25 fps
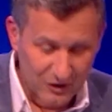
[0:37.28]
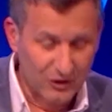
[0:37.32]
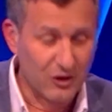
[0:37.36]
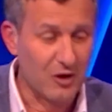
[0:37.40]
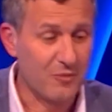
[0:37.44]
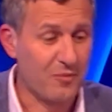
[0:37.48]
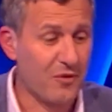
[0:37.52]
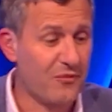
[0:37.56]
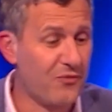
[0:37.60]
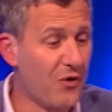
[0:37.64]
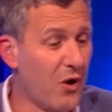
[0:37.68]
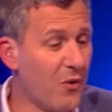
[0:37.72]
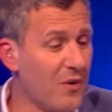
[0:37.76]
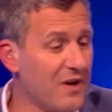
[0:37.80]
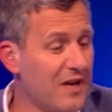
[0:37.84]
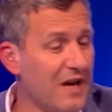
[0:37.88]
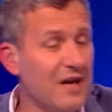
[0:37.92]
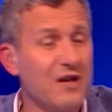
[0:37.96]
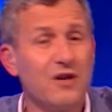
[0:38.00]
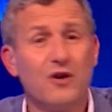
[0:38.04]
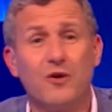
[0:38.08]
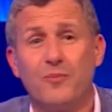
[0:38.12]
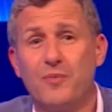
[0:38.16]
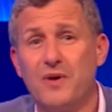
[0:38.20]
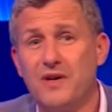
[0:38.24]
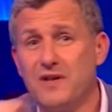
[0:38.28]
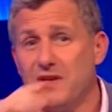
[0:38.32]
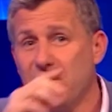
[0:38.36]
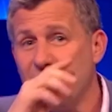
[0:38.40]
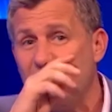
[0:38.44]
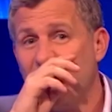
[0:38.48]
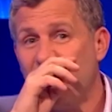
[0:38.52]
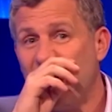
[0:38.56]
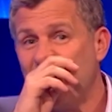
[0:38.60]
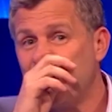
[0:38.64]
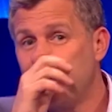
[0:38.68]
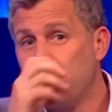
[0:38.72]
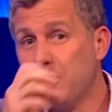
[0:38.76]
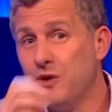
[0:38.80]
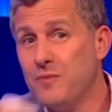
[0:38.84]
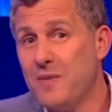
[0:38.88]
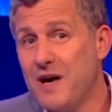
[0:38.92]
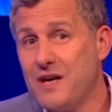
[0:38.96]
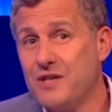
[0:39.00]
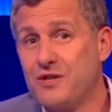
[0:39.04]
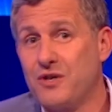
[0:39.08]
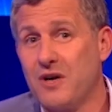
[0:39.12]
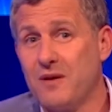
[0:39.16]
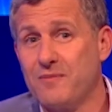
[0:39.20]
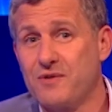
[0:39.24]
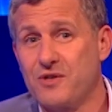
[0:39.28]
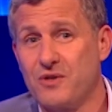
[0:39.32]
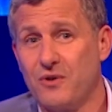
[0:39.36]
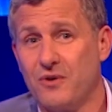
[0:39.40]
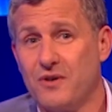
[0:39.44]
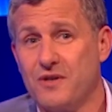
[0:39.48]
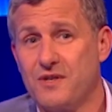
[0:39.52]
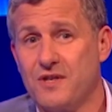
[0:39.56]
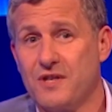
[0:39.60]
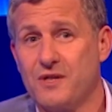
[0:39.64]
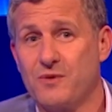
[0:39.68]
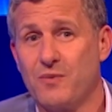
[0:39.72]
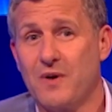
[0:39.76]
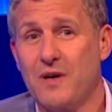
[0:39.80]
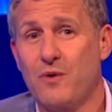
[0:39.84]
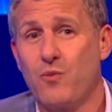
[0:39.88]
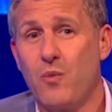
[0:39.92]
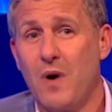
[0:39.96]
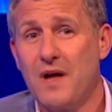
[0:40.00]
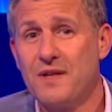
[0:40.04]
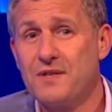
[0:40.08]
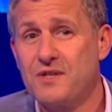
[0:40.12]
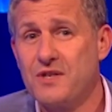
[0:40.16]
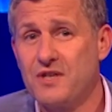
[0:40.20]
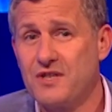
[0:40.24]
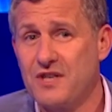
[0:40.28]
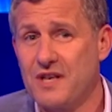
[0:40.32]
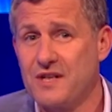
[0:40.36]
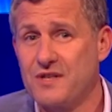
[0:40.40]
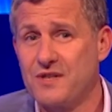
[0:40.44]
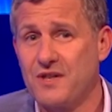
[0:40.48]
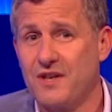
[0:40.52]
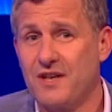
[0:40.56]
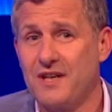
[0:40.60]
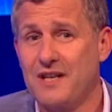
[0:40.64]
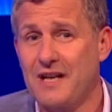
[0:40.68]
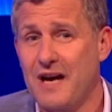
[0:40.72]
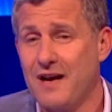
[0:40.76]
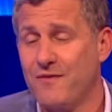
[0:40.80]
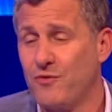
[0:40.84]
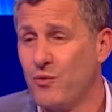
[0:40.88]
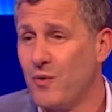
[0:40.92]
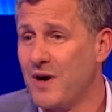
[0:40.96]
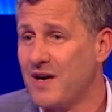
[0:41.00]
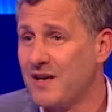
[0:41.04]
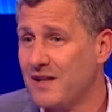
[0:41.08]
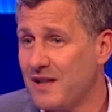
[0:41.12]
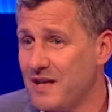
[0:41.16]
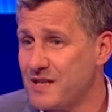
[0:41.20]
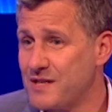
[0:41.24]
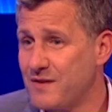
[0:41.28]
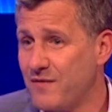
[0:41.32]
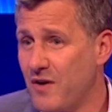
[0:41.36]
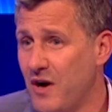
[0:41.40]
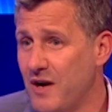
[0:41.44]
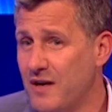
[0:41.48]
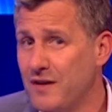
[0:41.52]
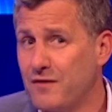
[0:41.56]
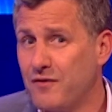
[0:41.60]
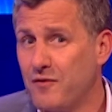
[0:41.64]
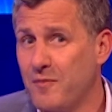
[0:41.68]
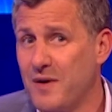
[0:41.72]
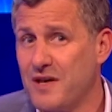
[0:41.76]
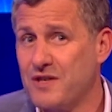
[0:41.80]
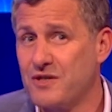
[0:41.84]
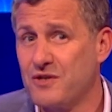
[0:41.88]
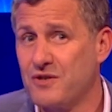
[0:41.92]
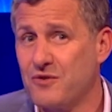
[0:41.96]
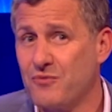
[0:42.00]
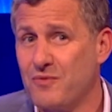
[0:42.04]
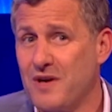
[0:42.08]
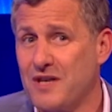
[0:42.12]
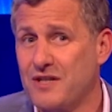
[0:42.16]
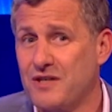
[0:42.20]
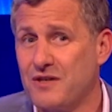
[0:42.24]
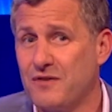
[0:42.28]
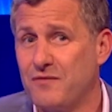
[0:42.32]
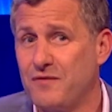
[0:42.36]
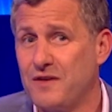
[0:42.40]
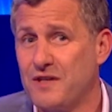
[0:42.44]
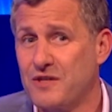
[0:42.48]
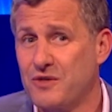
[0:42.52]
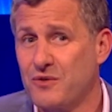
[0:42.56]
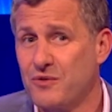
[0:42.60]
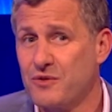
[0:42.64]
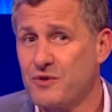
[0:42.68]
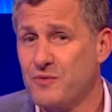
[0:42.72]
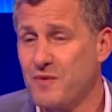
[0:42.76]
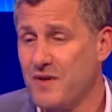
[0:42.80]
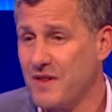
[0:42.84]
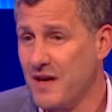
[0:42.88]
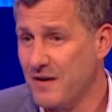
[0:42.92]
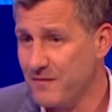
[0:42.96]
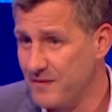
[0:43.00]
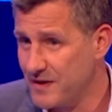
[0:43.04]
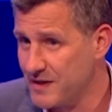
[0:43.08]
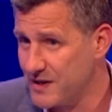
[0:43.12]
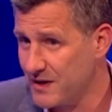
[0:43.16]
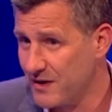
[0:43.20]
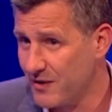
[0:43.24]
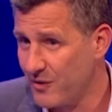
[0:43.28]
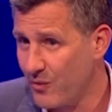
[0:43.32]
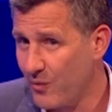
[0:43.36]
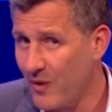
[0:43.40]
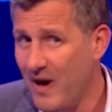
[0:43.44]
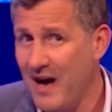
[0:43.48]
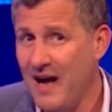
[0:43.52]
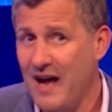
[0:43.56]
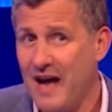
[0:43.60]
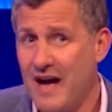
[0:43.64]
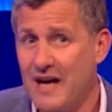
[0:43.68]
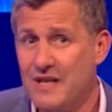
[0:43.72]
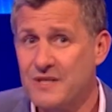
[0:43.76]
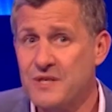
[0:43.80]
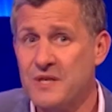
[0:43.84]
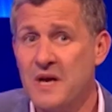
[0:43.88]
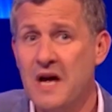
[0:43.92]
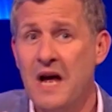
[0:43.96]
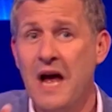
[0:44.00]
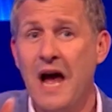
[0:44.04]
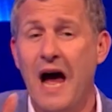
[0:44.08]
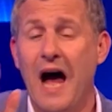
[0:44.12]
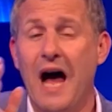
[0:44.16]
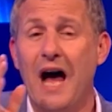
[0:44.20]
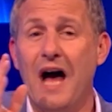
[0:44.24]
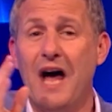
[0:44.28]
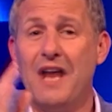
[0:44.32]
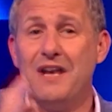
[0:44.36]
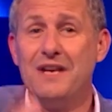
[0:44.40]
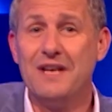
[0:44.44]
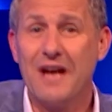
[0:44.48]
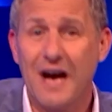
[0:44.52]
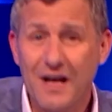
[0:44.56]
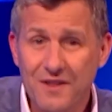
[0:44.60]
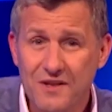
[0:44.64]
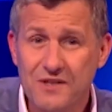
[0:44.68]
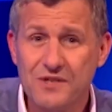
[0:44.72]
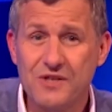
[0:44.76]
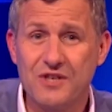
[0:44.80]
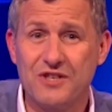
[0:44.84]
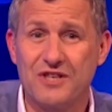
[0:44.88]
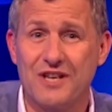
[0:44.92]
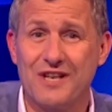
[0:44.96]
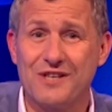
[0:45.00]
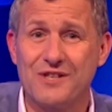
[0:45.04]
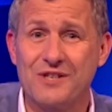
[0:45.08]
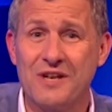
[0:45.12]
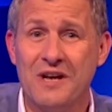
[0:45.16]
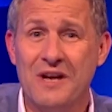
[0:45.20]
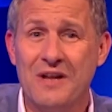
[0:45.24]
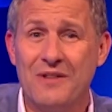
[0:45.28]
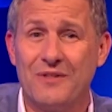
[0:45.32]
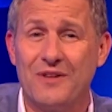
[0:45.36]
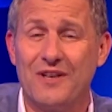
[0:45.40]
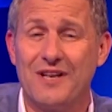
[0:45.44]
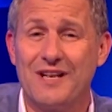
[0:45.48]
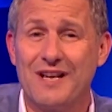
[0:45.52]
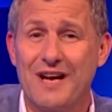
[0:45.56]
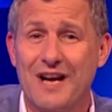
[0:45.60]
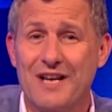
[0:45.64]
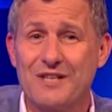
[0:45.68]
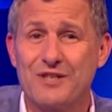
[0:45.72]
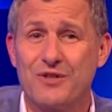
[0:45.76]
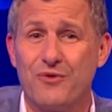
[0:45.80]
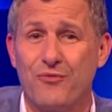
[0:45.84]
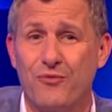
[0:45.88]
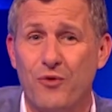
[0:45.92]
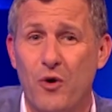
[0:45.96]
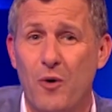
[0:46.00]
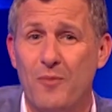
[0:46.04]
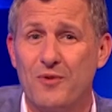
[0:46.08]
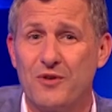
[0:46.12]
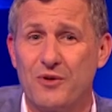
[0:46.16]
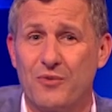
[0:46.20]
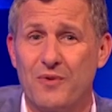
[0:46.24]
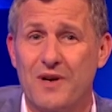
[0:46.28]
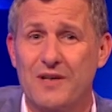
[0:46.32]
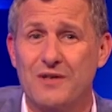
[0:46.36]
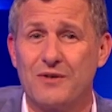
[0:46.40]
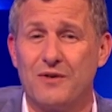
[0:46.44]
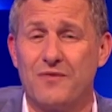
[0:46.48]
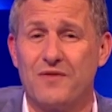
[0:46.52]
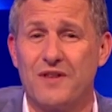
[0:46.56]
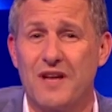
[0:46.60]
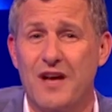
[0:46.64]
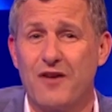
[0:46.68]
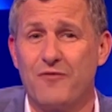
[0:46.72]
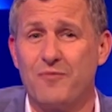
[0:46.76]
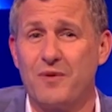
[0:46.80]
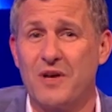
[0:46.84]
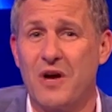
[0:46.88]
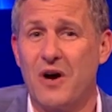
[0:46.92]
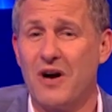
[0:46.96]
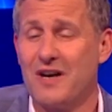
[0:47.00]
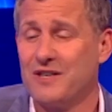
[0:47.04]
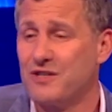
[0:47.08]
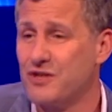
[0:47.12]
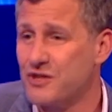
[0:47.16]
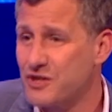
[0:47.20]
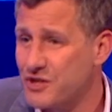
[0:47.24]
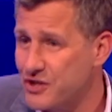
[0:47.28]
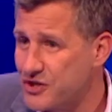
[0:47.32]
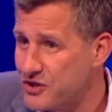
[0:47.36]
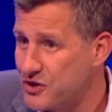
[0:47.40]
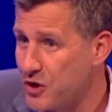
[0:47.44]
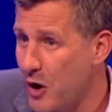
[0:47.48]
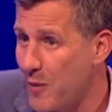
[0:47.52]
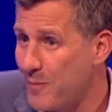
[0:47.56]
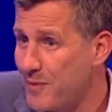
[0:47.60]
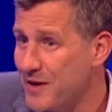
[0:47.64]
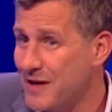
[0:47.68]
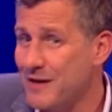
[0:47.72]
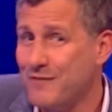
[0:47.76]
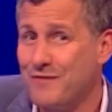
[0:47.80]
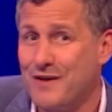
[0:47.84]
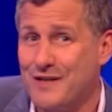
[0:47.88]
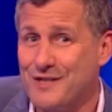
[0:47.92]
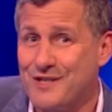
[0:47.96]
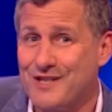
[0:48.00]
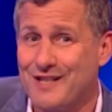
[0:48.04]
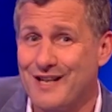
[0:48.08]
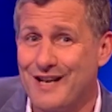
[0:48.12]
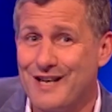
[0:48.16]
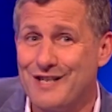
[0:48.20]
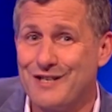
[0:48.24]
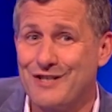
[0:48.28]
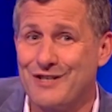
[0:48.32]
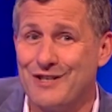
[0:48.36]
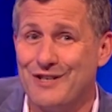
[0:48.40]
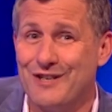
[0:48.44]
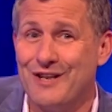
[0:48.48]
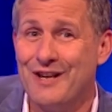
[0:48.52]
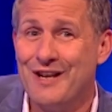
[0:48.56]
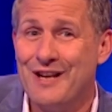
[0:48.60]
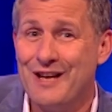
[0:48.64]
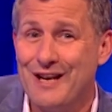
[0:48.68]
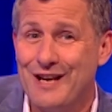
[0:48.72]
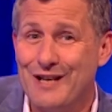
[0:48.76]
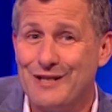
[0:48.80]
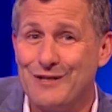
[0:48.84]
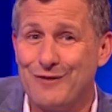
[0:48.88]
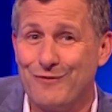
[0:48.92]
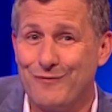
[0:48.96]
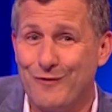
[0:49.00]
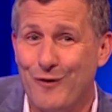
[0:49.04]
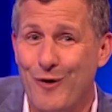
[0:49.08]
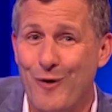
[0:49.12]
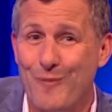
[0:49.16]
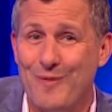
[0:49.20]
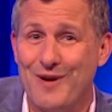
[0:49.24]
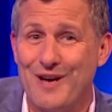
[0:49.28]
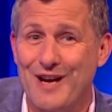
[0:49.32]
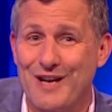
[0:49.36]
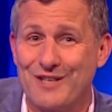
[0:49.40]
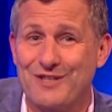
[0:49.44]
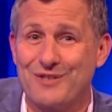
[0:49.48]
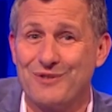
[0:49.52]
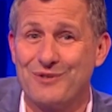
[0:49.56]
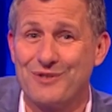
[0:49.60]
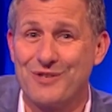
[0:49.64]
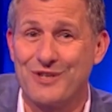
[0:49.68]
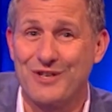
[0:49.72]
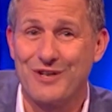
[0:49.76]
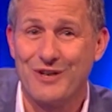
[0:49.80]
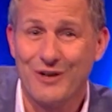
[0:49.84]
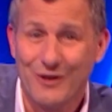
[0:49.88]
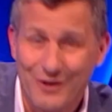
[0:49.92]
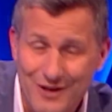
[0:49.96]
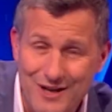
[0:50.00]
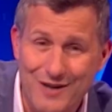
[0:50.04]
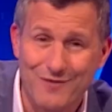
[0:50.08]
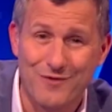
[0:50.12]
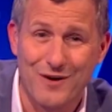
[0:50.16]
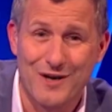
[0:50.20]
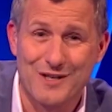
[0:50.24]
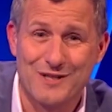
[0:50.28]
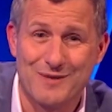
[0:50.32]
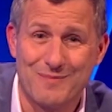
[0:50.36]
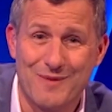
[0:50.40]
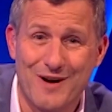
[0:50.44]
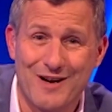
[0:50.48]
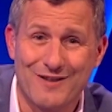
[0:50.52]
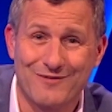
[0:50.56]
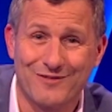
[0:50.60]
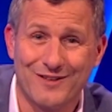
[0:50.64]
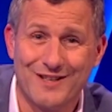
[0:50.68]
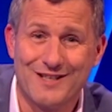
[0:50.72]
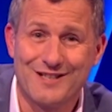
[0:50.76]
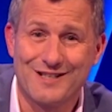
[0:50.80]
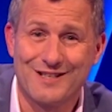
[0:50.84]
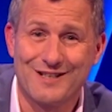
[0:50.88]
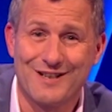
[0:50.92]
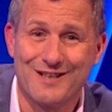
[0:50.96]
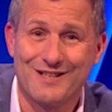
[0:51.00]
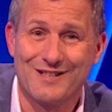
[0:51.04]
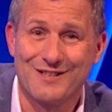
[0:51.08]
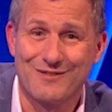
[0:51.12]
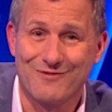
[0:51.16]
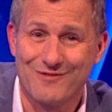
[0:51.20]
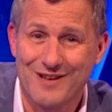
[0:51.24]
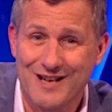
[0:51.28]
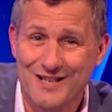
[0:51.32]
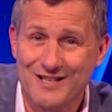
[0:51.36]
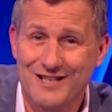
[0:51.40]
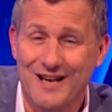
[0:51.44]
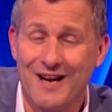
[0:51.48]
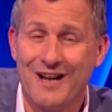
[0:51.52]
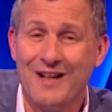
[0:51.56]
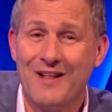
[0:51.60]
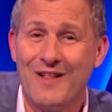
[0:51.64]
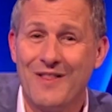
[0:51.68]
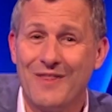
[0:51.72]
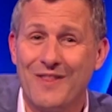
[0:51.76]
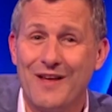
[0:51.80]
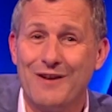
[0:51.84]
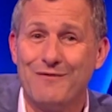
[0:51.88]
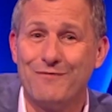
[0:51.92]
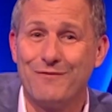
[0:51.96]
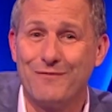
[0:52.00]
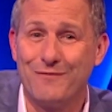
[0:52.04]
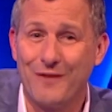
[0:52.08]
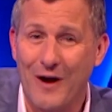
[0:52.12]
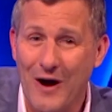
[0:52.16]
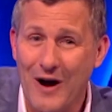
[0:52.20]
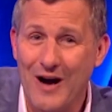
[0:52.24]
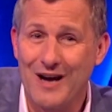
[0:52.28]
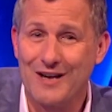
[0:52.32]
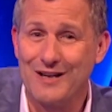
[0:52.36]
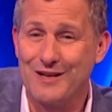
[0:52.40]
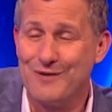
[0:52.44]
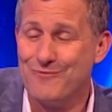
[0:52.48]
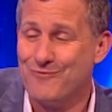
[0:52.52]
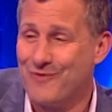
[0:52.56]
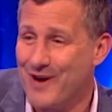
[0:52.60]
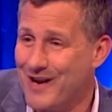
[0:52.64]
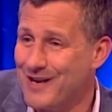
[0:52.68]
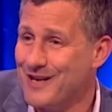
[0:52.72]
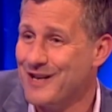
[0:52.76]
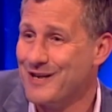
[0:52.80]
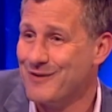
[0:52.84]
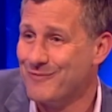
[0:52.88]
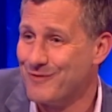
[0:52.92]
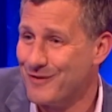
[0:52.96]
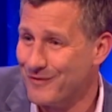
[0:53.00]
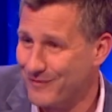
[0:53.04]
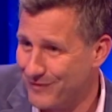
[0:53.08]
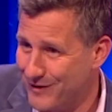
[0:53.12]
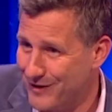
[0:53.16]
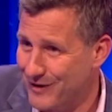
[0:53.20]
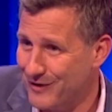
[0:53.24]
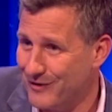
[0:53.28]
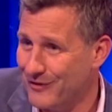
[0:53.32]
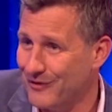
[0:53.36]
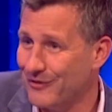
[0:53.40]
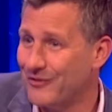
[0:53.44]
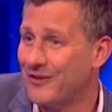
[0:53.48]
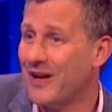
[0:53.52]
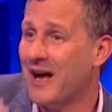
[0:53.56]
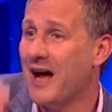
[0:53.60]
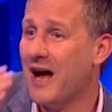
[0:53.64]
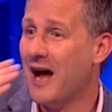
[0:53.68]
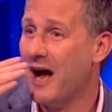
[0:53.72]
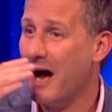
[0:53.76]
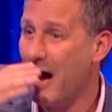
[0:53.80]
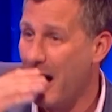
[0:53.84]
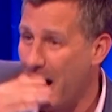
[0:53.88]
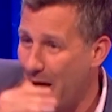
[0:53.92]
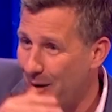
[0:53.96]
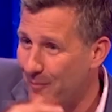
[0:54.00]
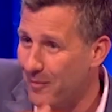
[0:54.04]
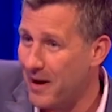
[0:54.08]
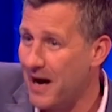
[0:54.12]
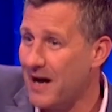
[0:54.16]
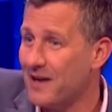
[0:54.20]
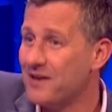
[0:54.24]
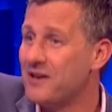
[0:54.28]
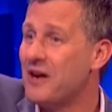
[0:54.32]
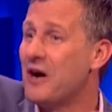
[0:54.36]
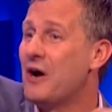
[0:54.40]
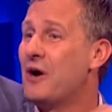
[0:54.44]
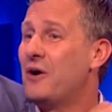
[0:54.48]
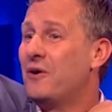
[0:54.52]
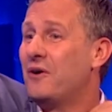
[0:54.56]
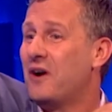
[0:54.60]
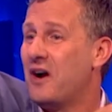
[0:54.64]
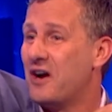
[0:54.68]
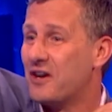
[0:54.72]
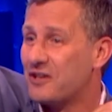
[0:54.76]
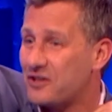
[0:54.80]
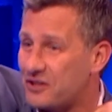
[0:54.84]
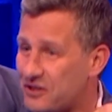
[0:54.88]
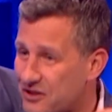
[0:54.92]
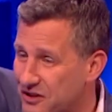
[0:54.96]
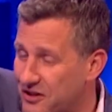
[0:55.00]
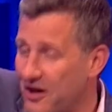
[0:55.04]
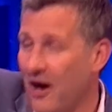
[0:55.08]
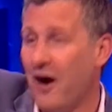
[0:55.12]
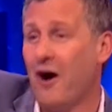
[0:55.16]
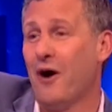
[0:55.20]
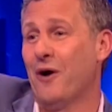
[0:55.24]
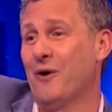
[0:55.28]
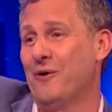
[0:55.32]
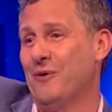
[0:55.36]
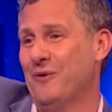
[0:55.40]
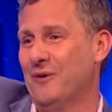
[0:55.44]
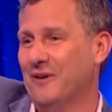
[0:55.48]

Look, before we get your opinion, there are two main Trump stories this week. One suggests that he gave away classified information to Russian officials when they visited the White House. Another suggests that he asked the former director of the FBI to stop an investigation into former National Security Advisor Mike Flynn's ties to Russia, then fired him when he refused. Armando, go.